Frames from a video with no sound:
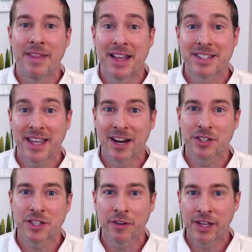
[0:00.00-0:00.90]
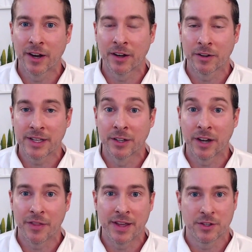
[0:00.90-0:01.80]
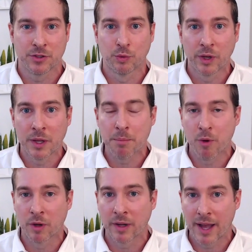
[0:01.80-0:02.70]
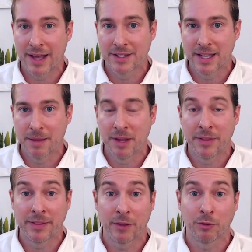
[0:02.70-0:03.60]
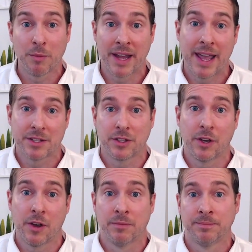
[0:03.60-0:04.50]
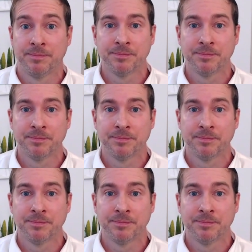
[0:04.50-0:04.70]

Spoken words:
And that scarcity of yield, I think, is a really important concept. I think that's where money has to go.